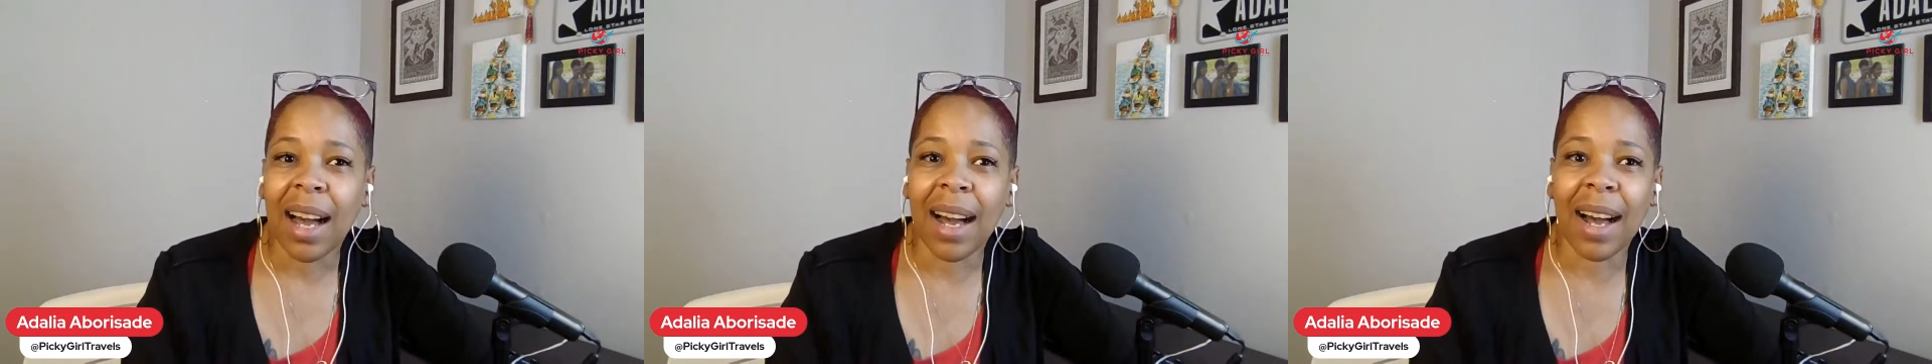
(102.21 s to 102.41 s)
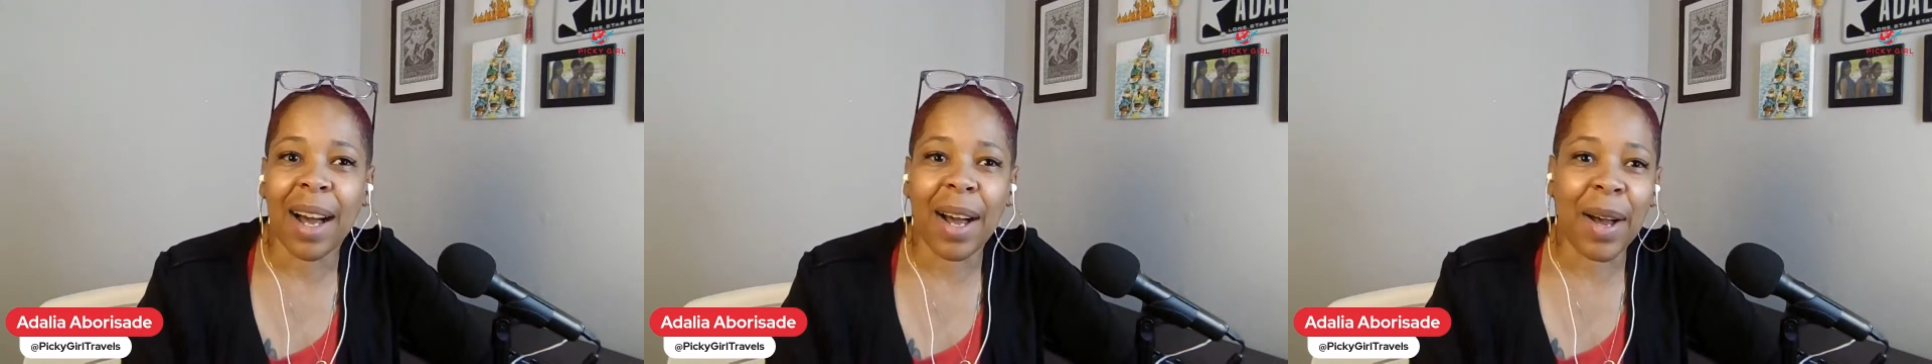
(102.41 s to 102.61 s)

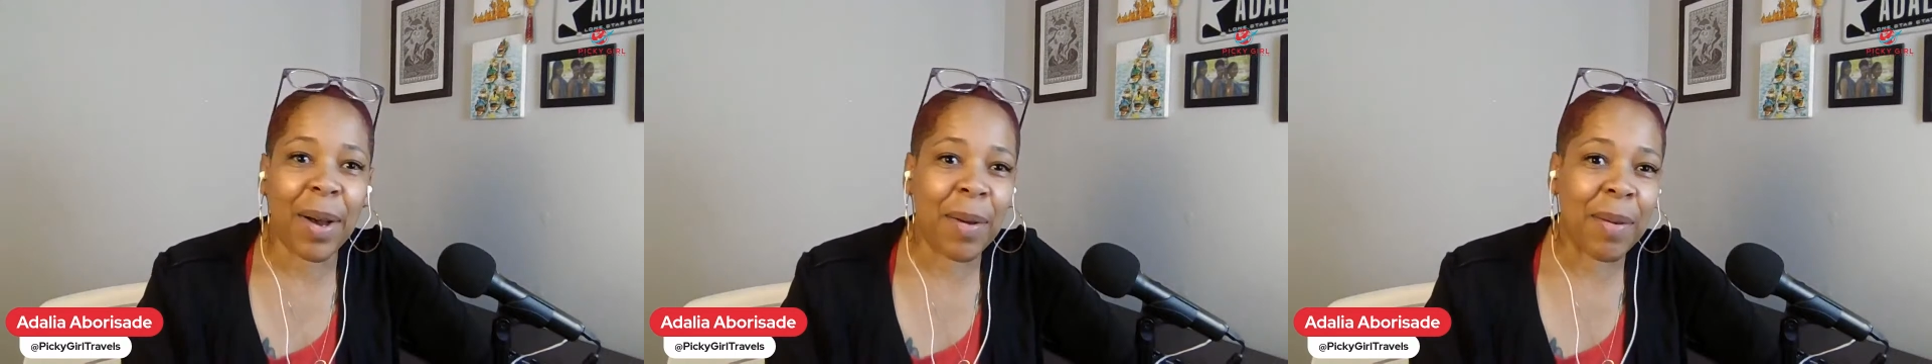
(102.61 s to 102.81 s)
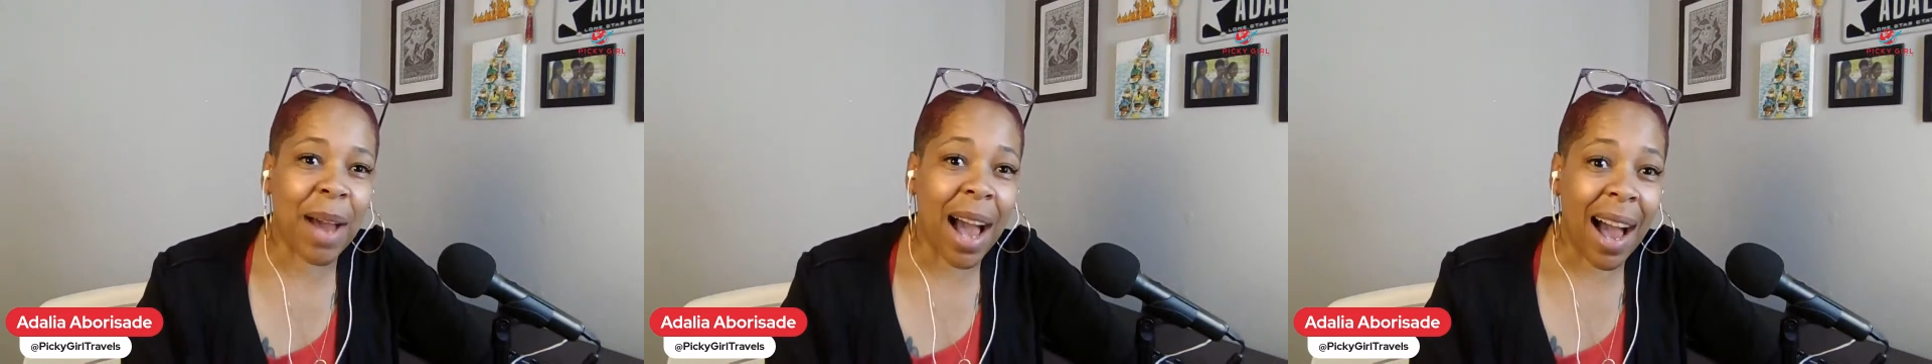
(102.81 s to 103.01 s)

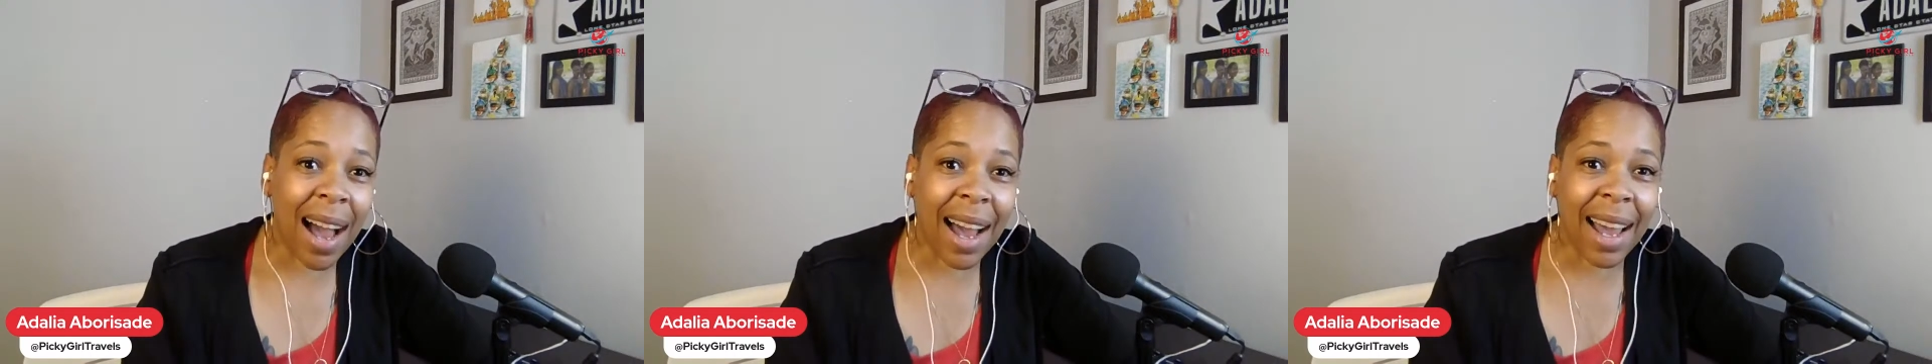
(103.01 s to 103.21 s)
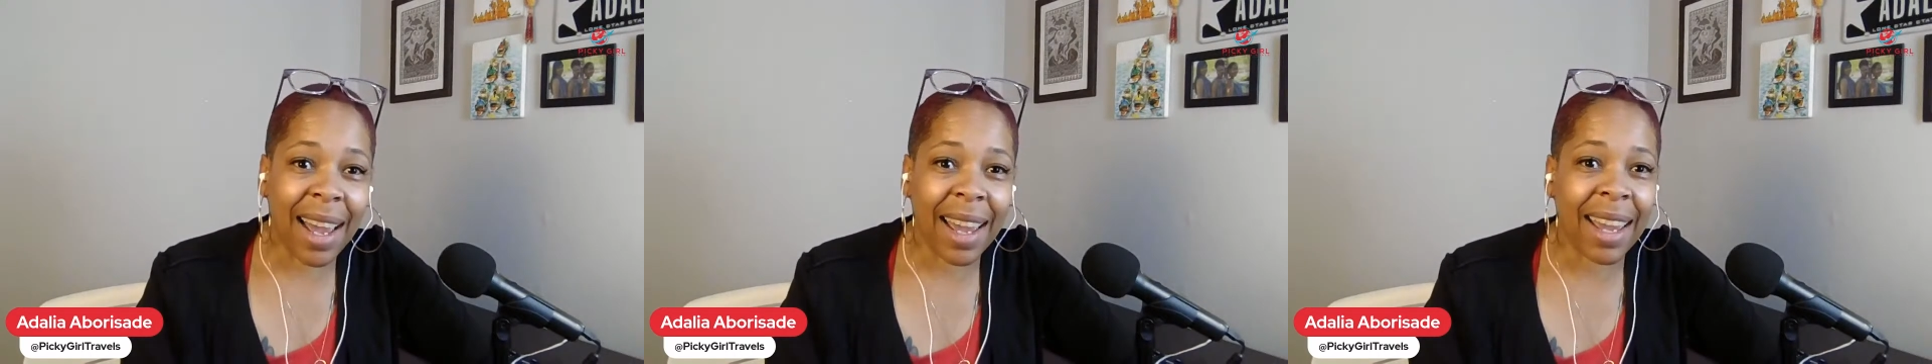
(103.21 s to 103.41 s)

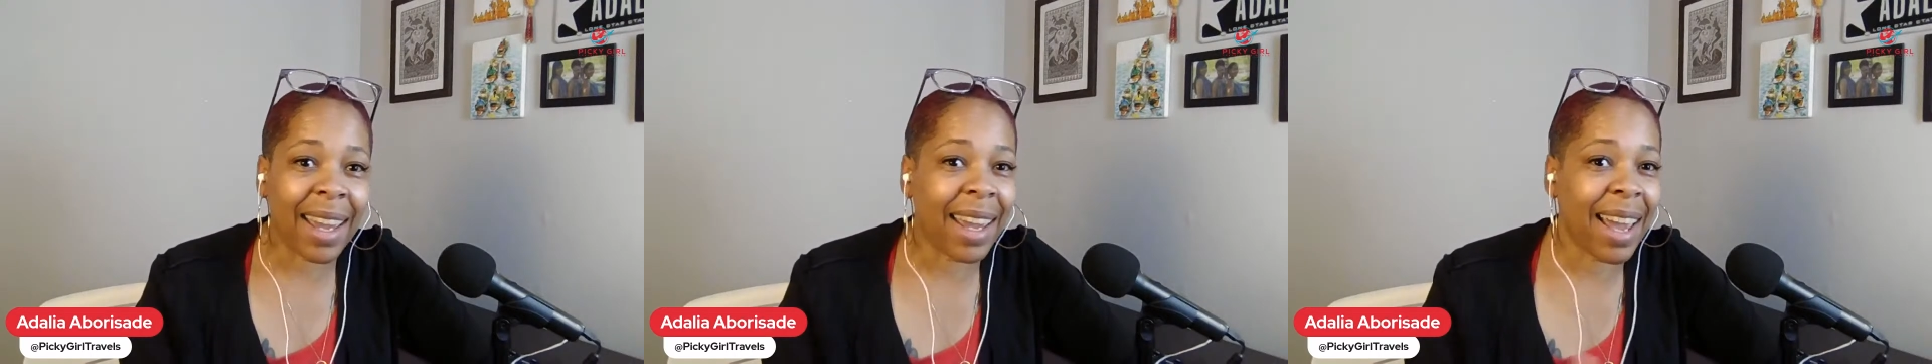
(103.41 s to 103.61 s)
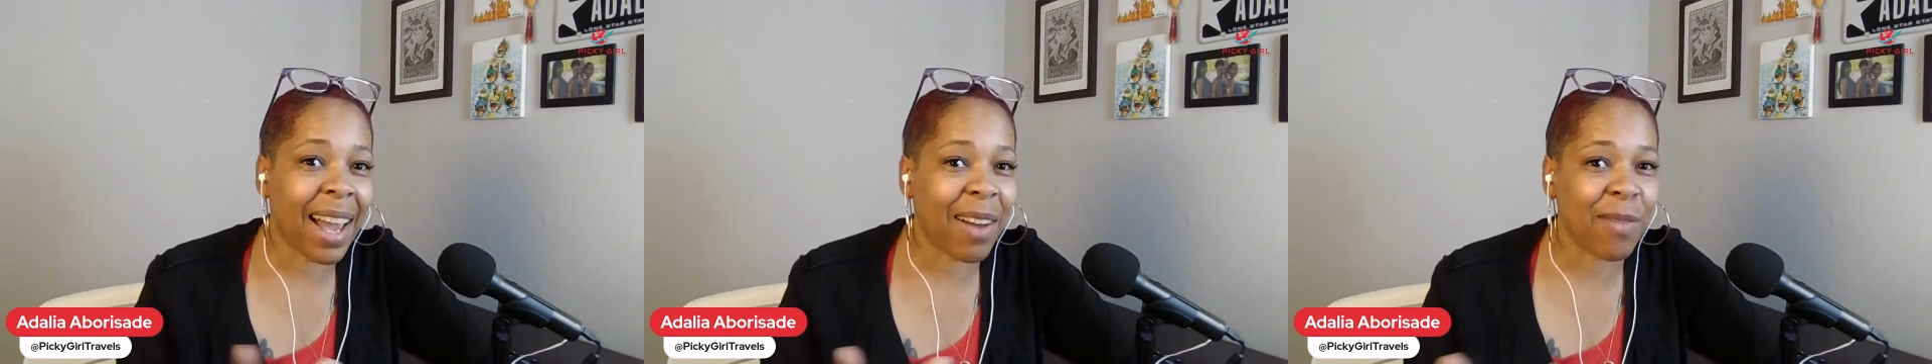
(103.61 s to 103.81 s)

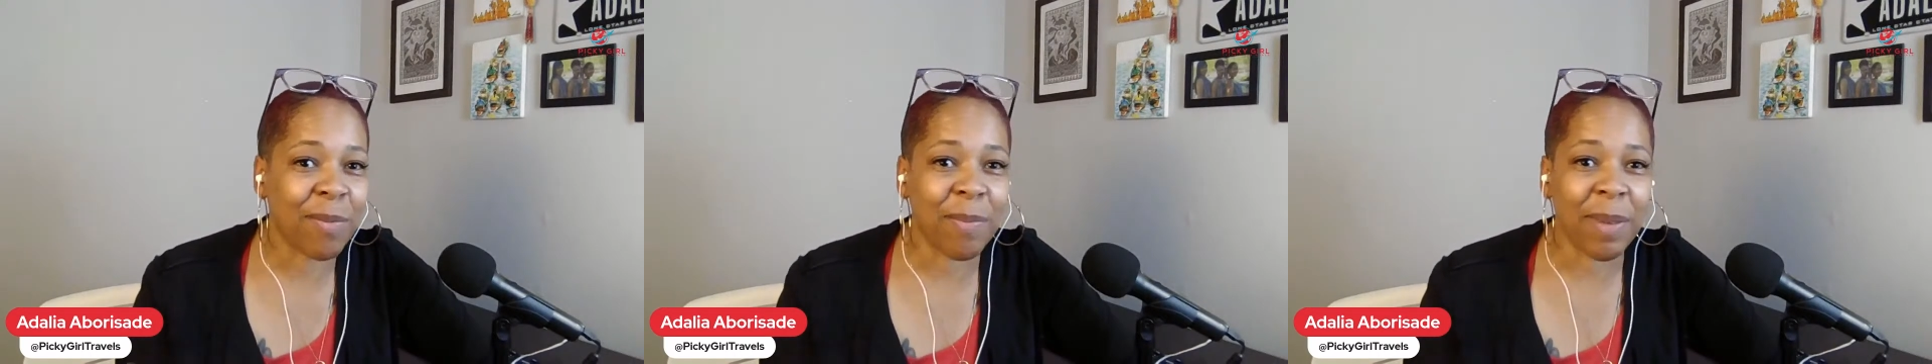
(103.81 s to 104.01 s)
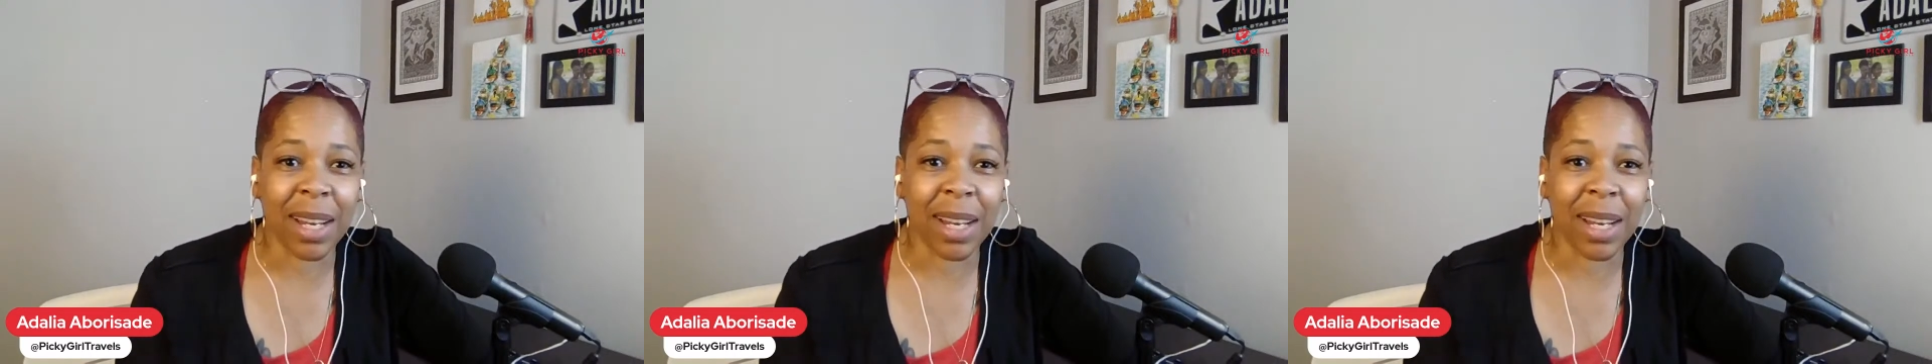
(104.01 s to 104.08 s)
I have